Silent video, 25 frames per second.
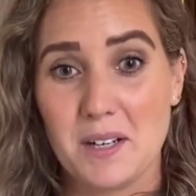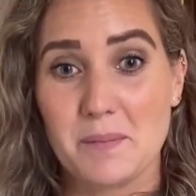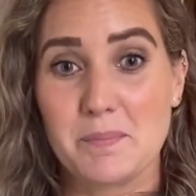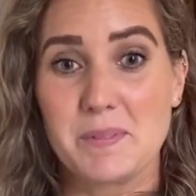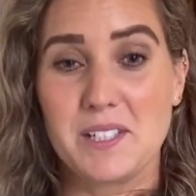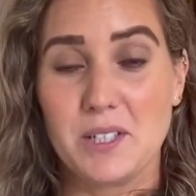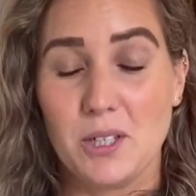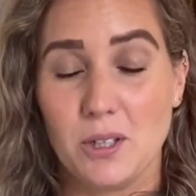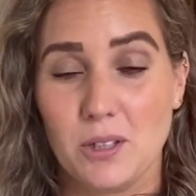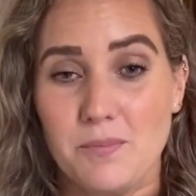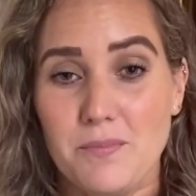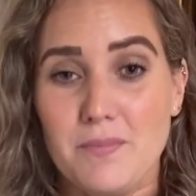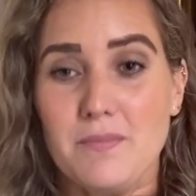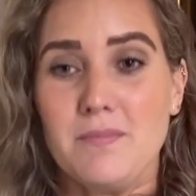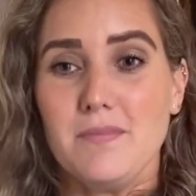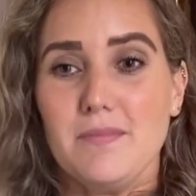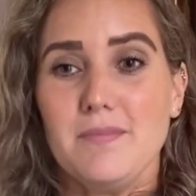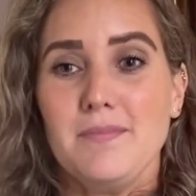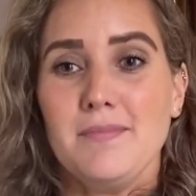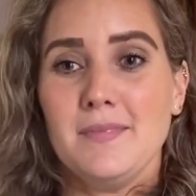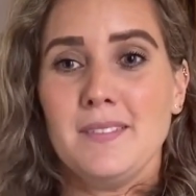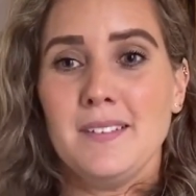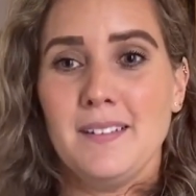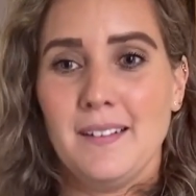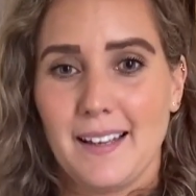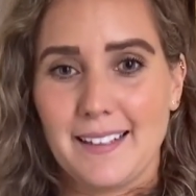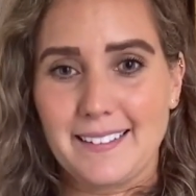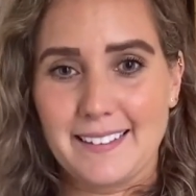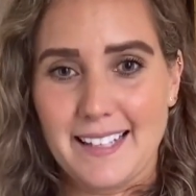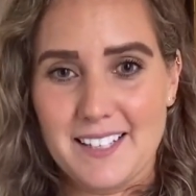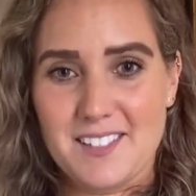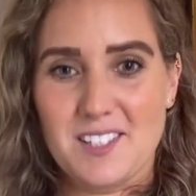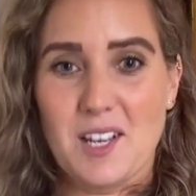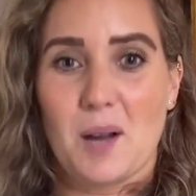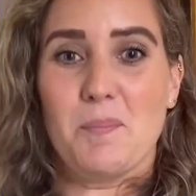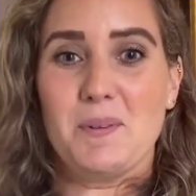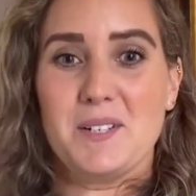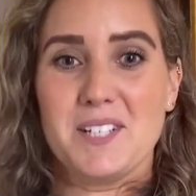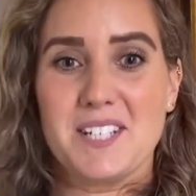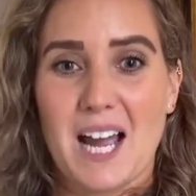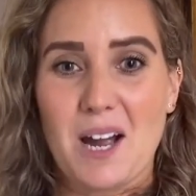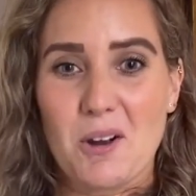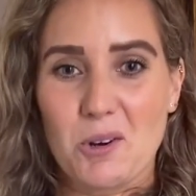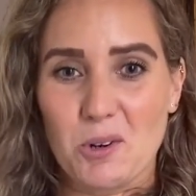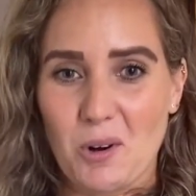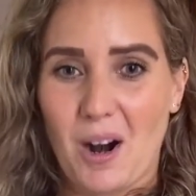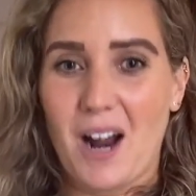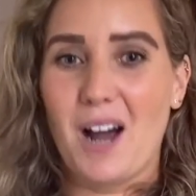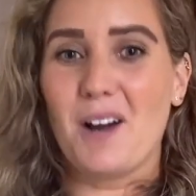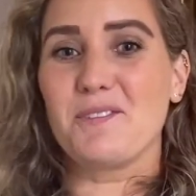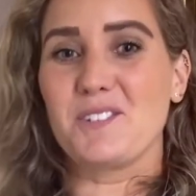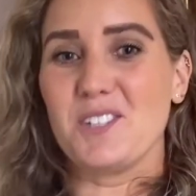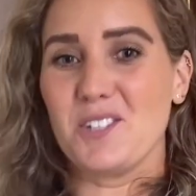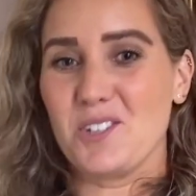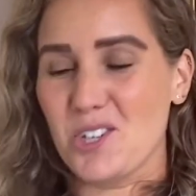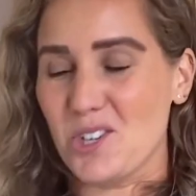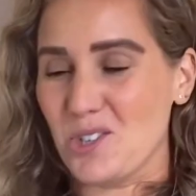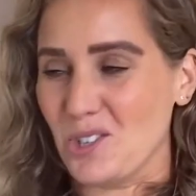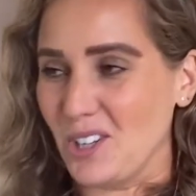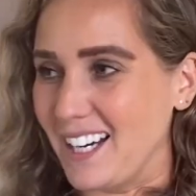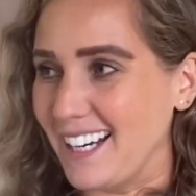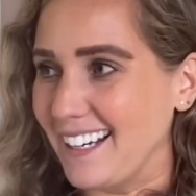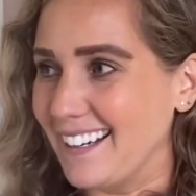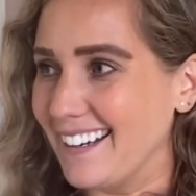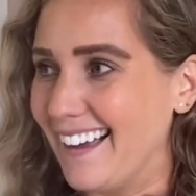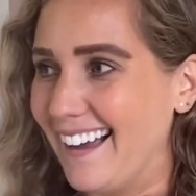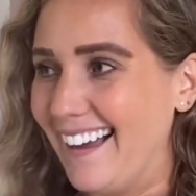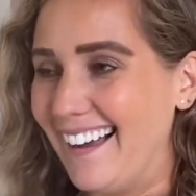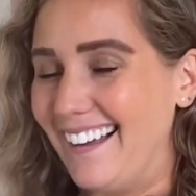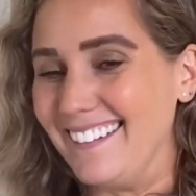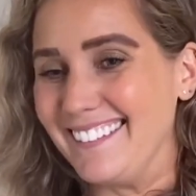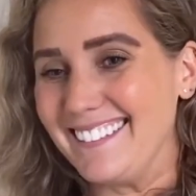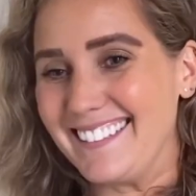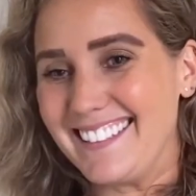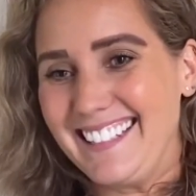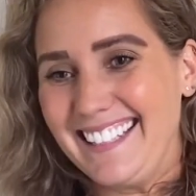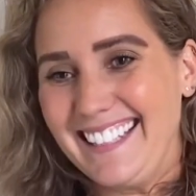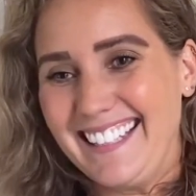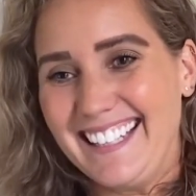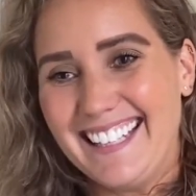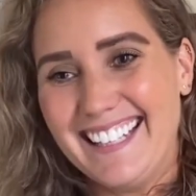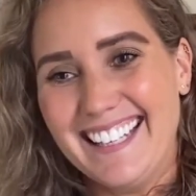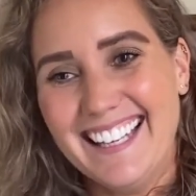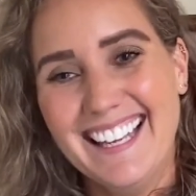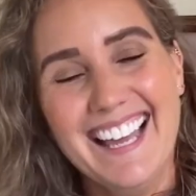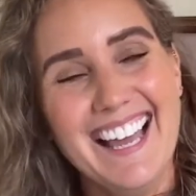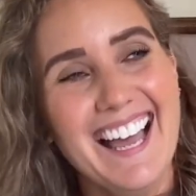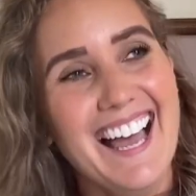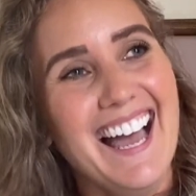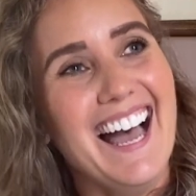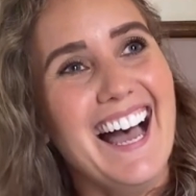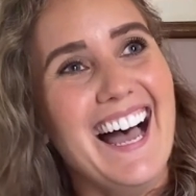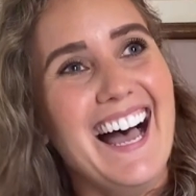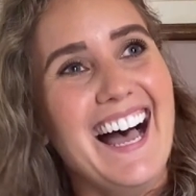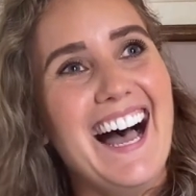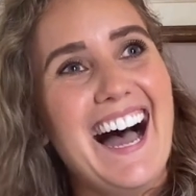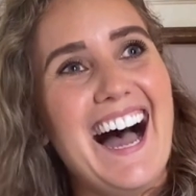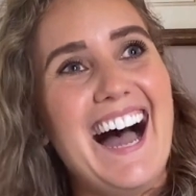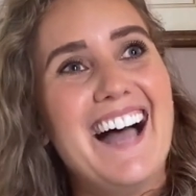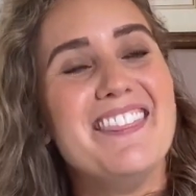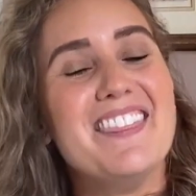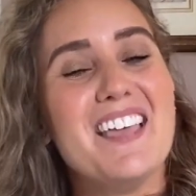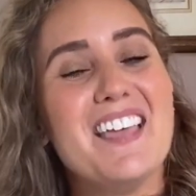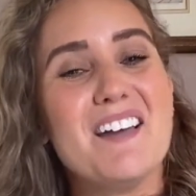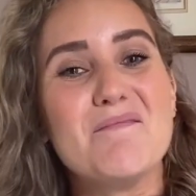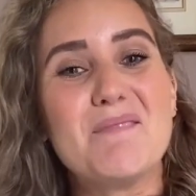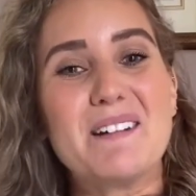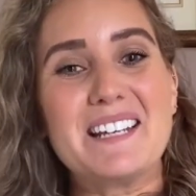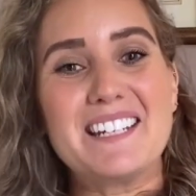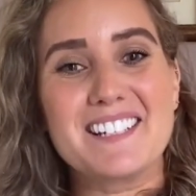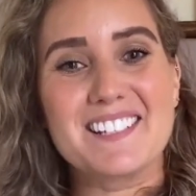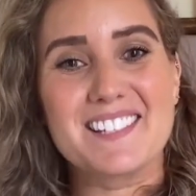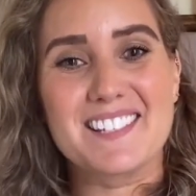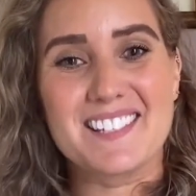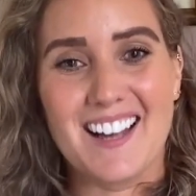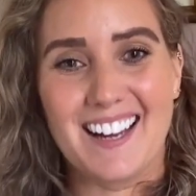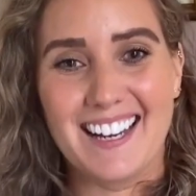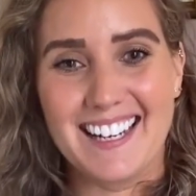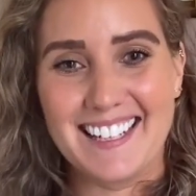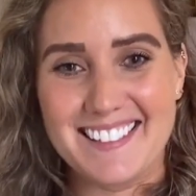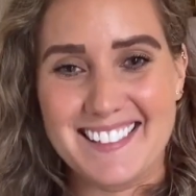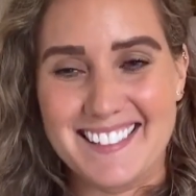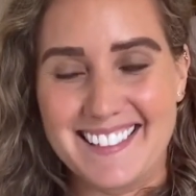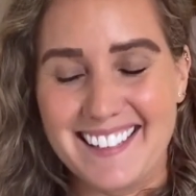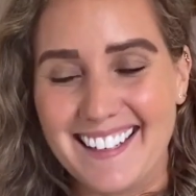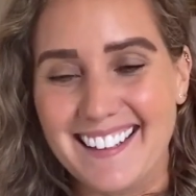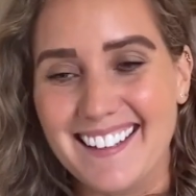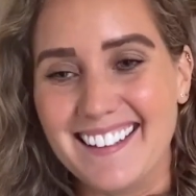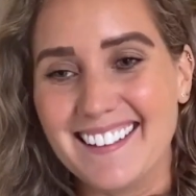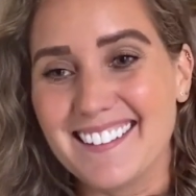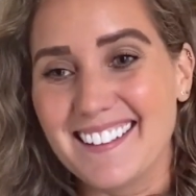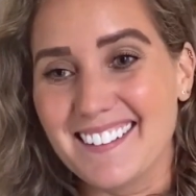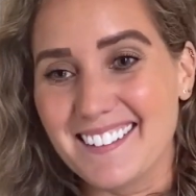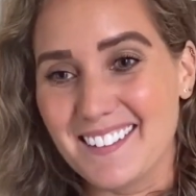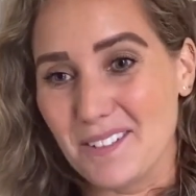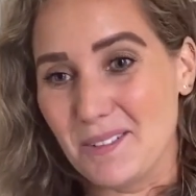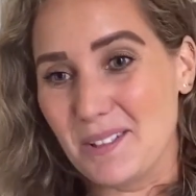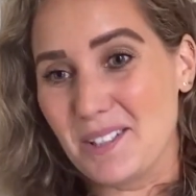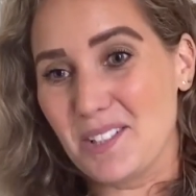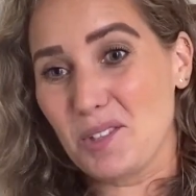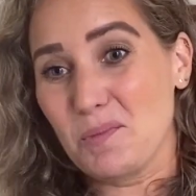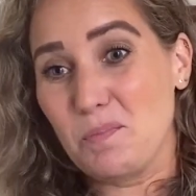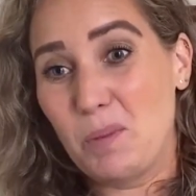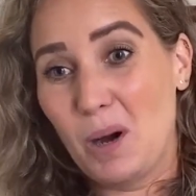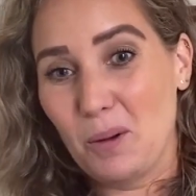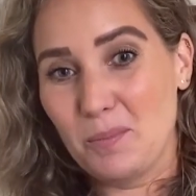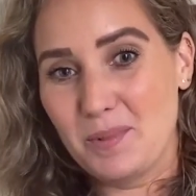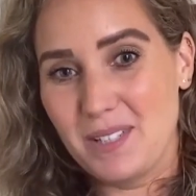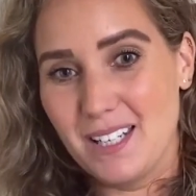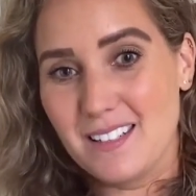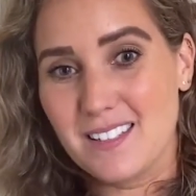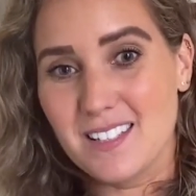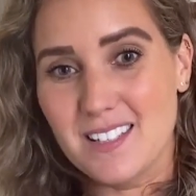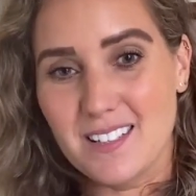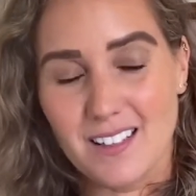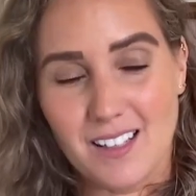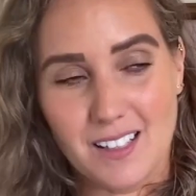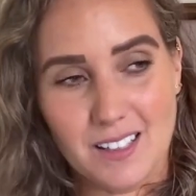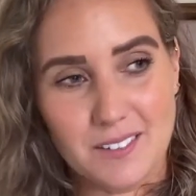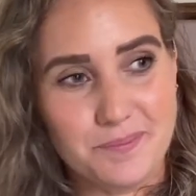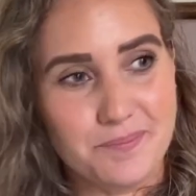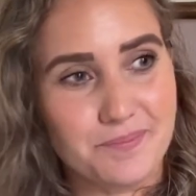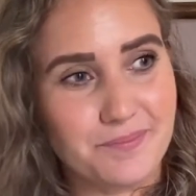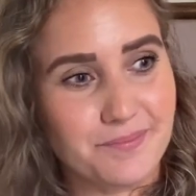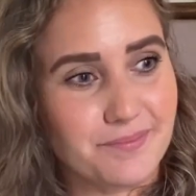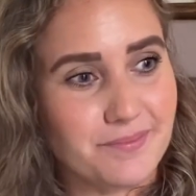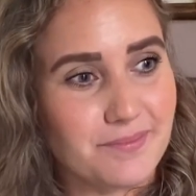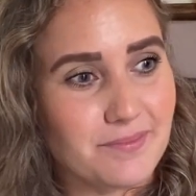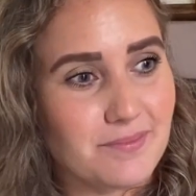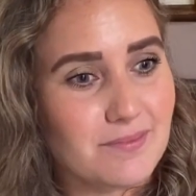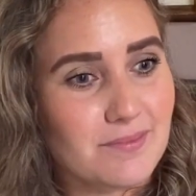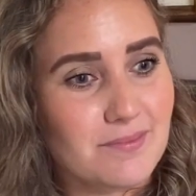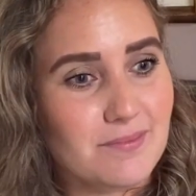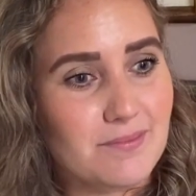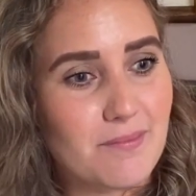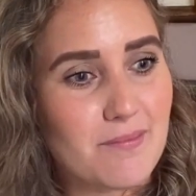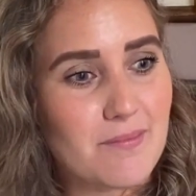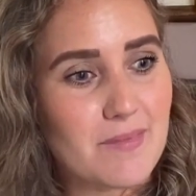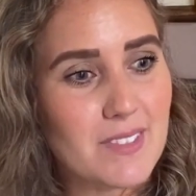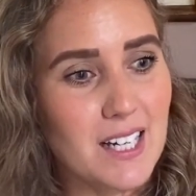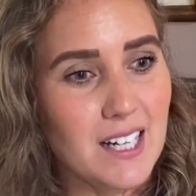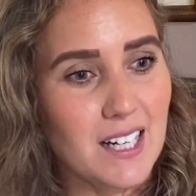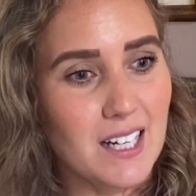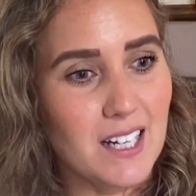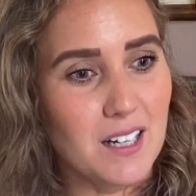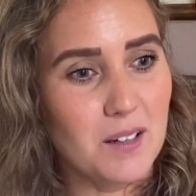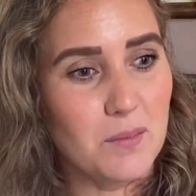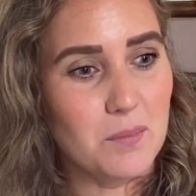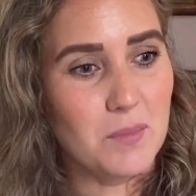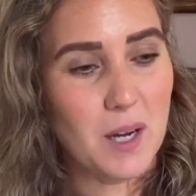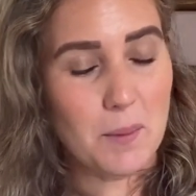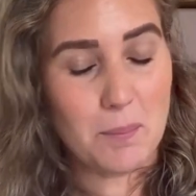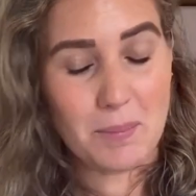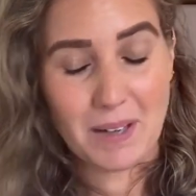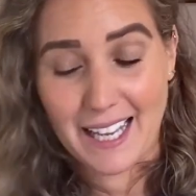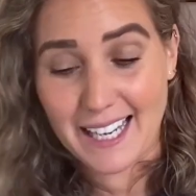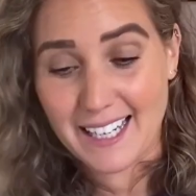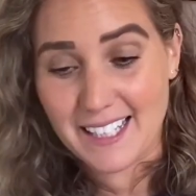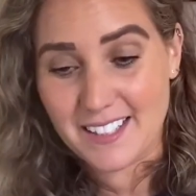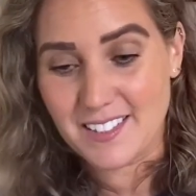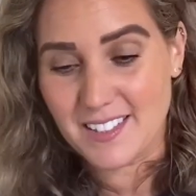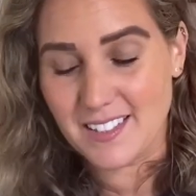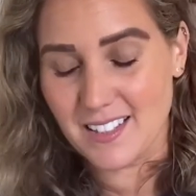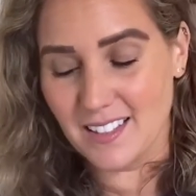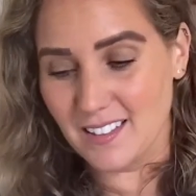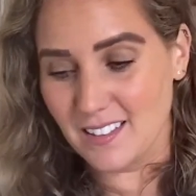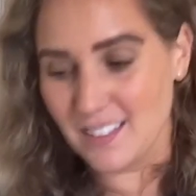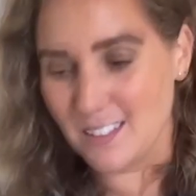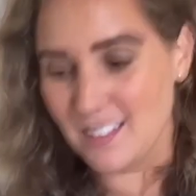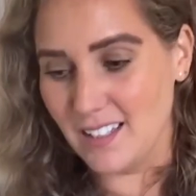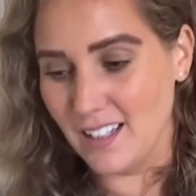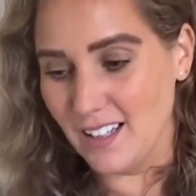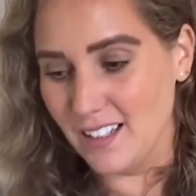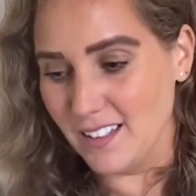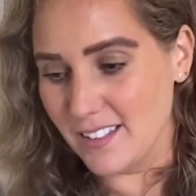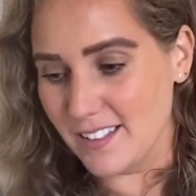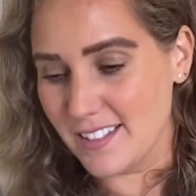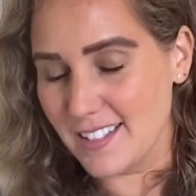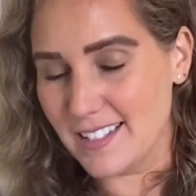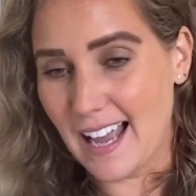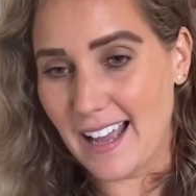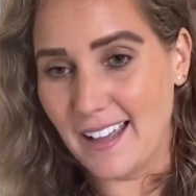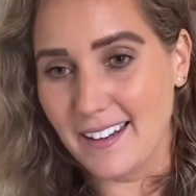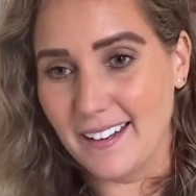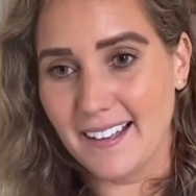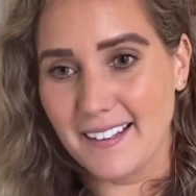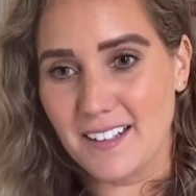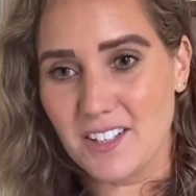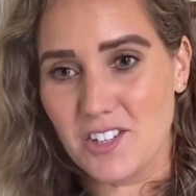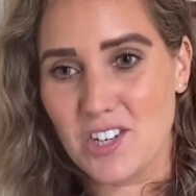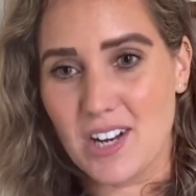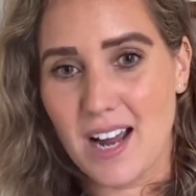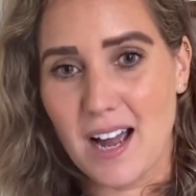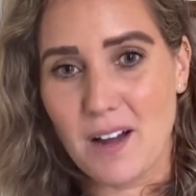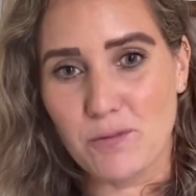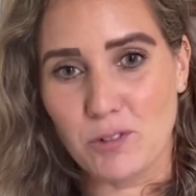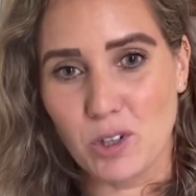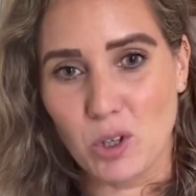I'm still like this up and down Grafton Street, and then we decide we just popped into a place and sat and had a chat for